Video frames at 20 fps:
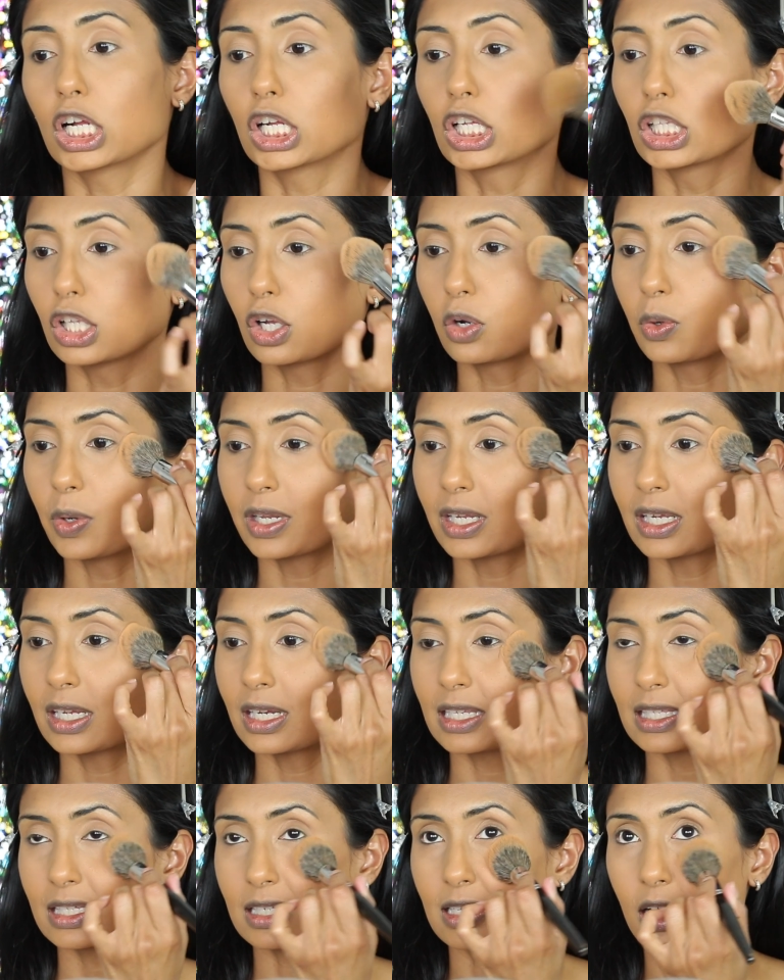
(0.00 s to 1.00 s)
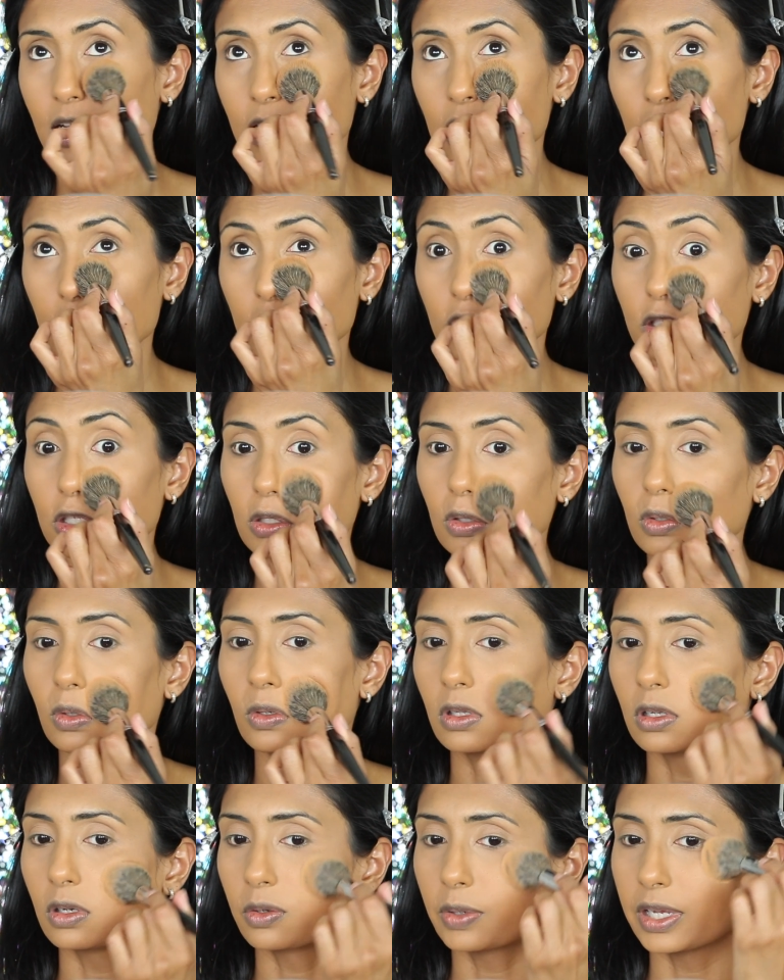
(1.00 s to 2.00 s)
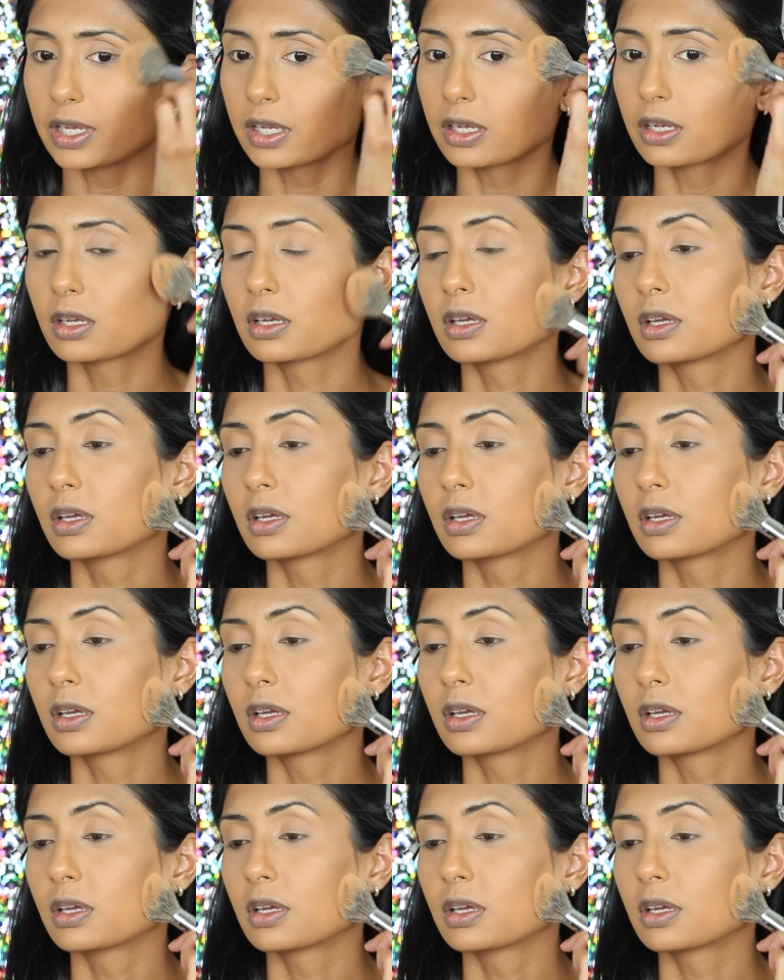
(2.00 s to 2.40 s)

glow in it, it's not too glowy